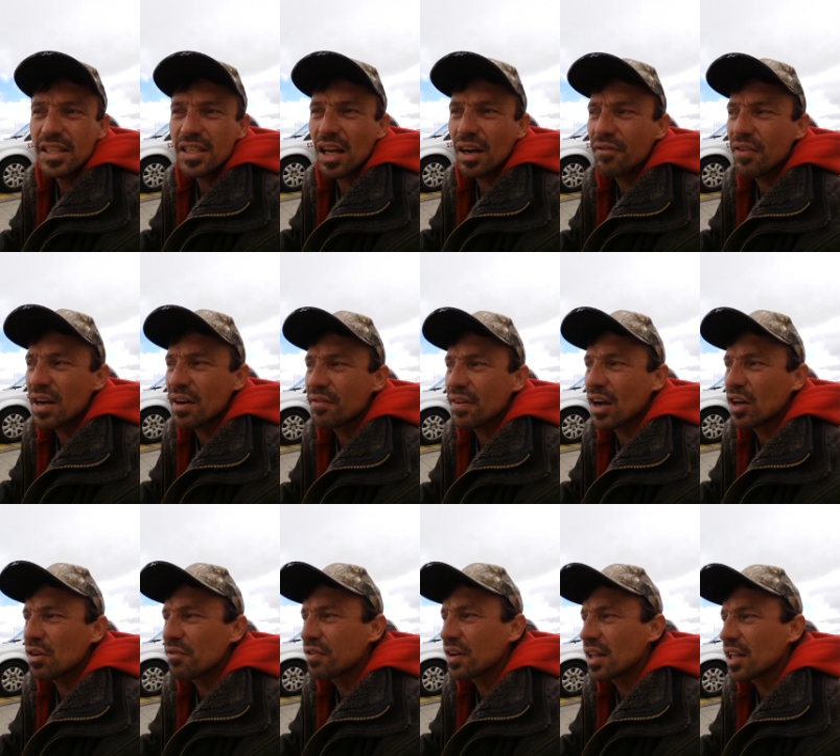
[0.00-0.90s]
He's got to find a
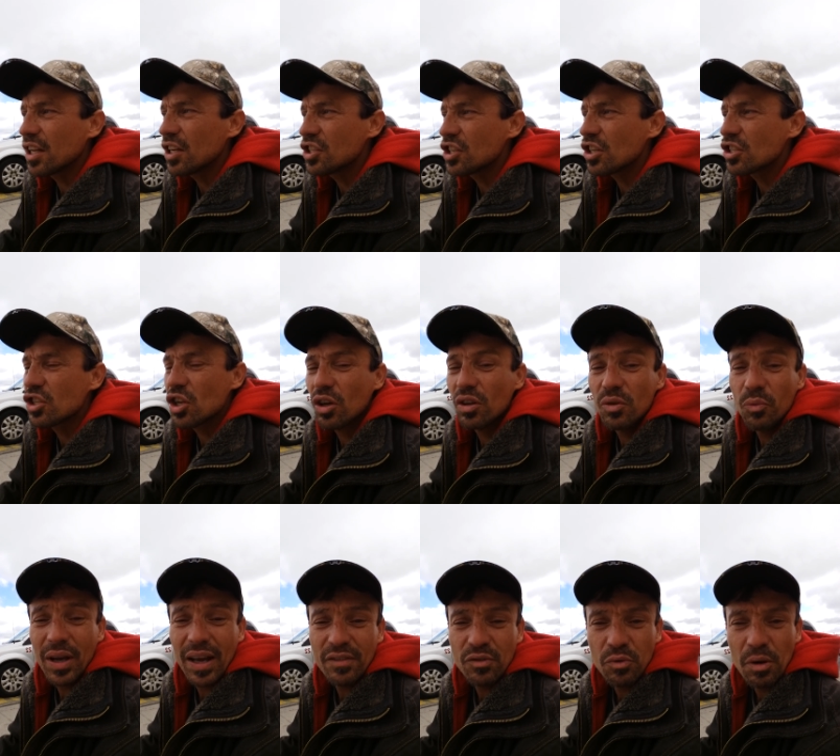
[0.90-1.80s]
value village, so
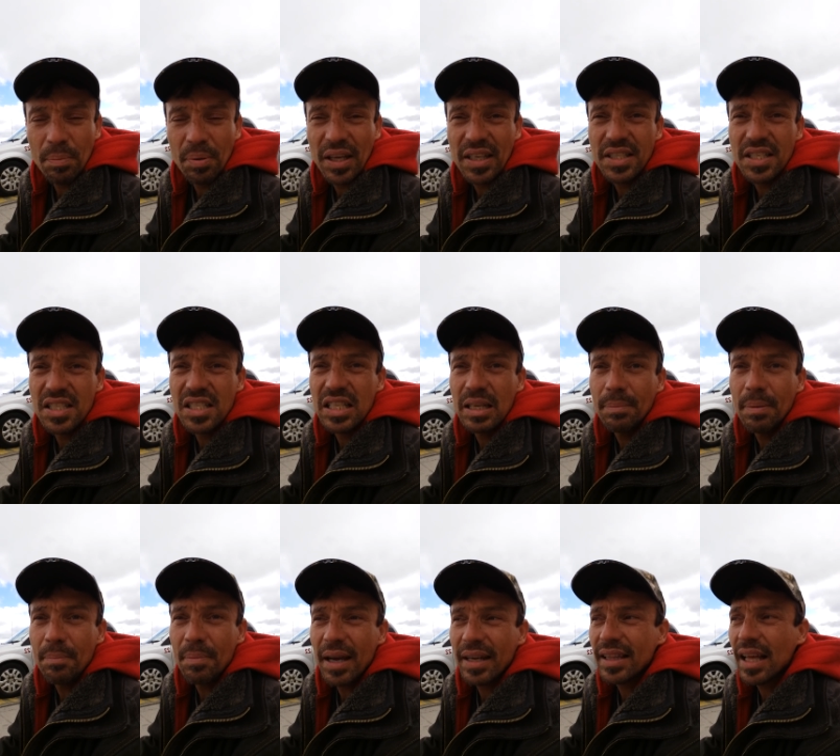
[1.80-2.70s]
we have to replace the
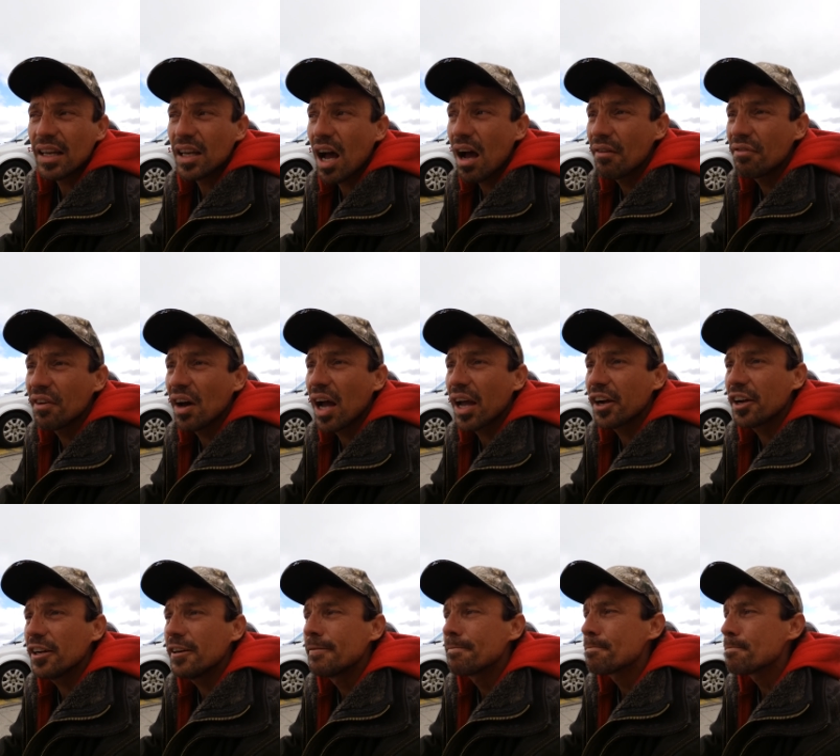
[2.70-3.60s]
sleeping bag that caught
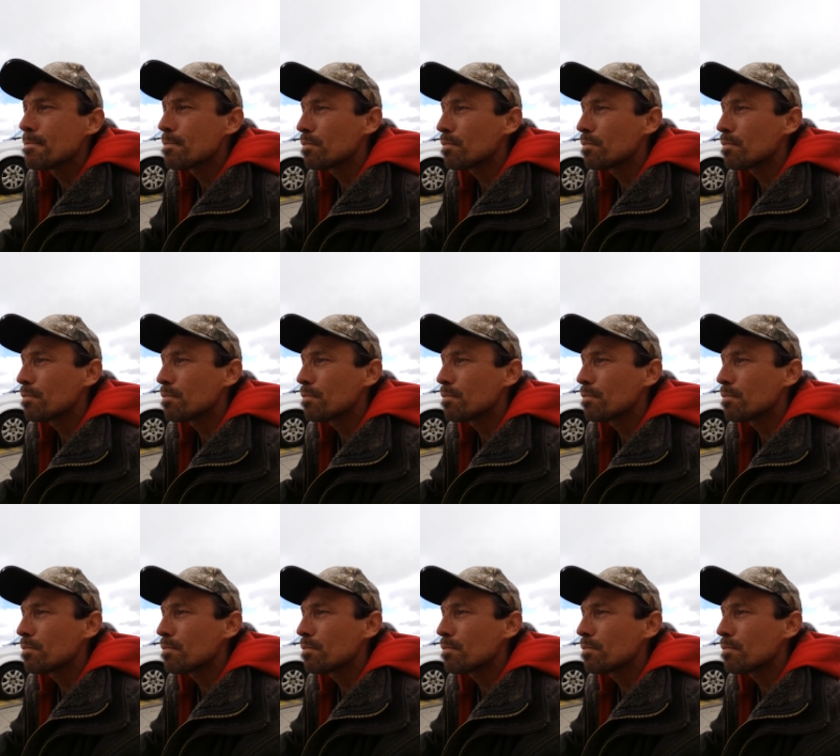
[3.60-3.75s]
fire.